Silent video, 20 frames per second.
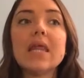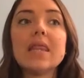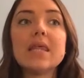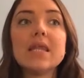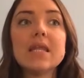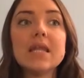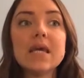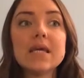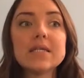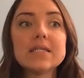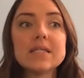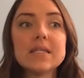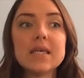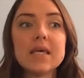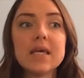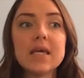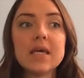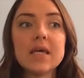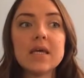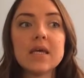The next
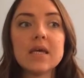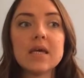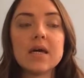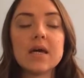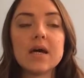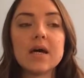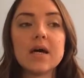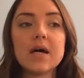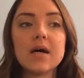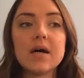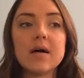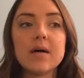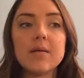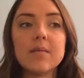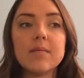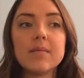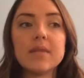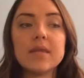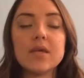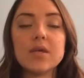thing
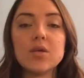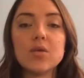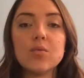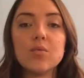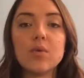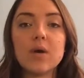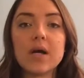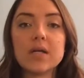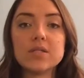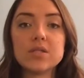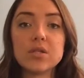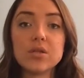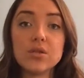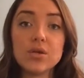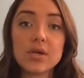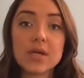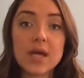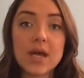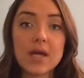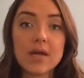that you want to
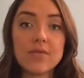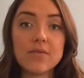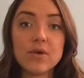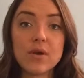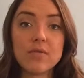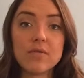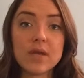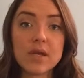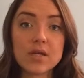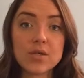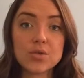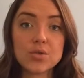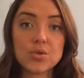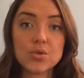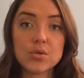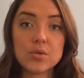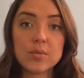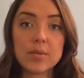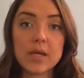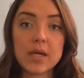look at if you have neck and
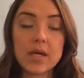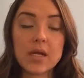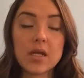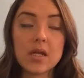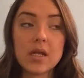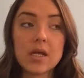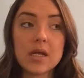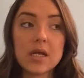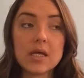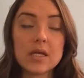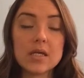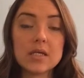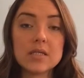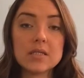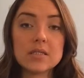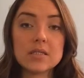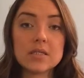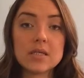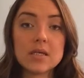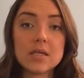shoulder pain
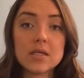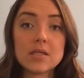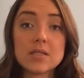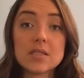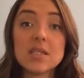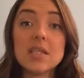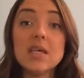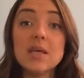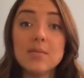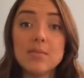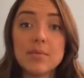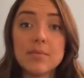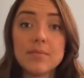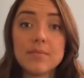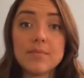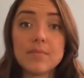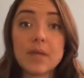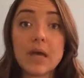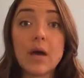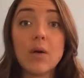is sleep.
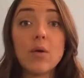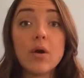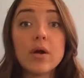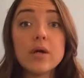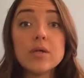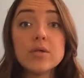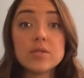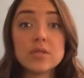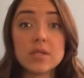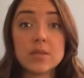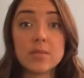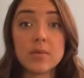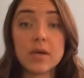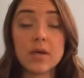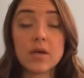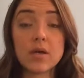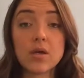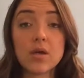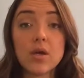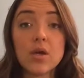How are you
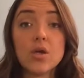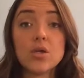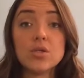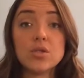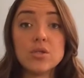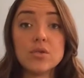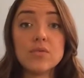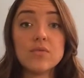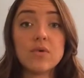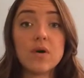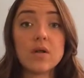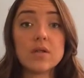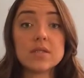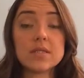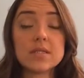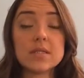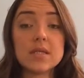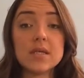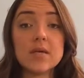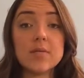sleeping? Do you fall
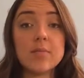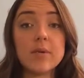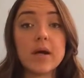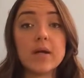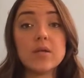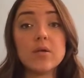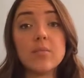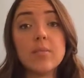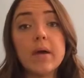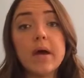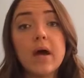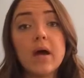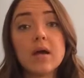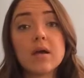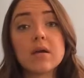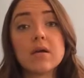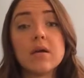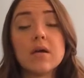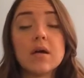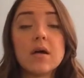asleep on your
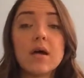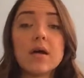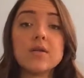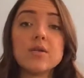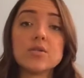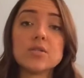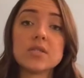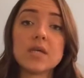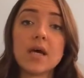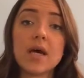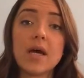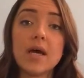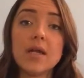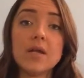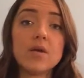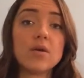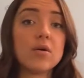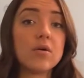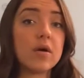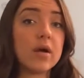back, on your
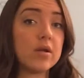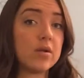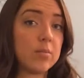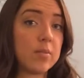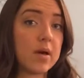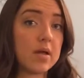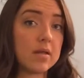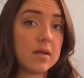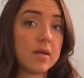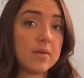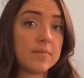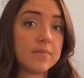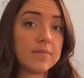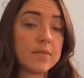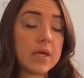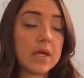side, or on your belly?